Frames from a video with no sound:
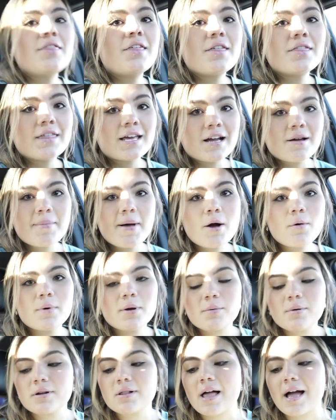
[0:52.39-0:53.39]
The thing about
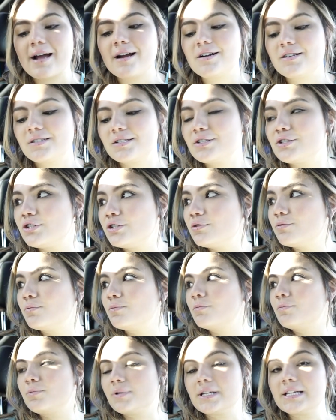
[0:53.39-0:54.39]
We Were Liars is you
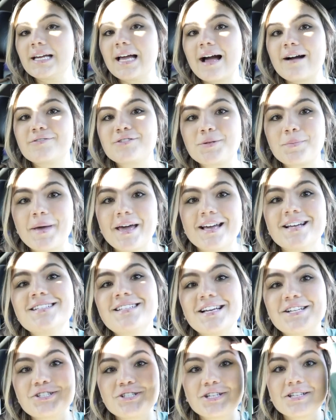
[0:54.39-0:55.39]
really have to pay
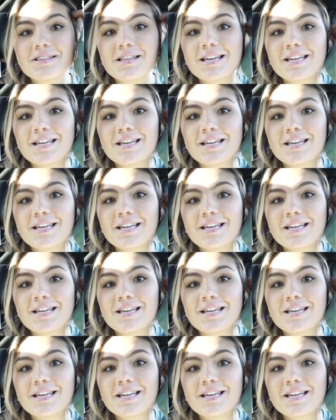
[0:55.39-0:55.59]
attention.